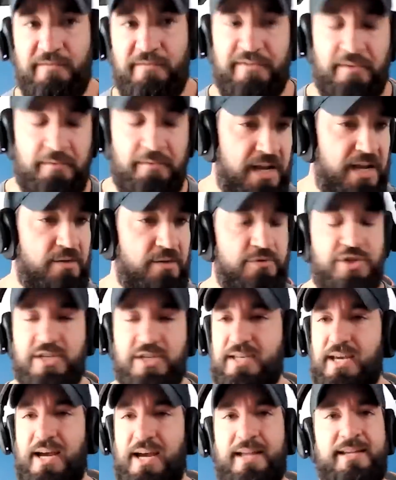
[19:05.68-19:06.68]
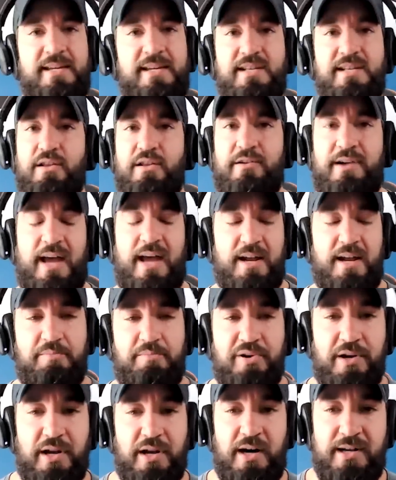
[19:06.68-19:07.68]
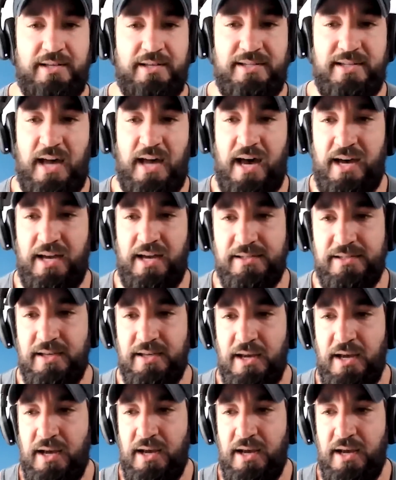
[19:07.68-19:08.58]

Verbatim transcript: for me, it was just like I need to learn how to put on size.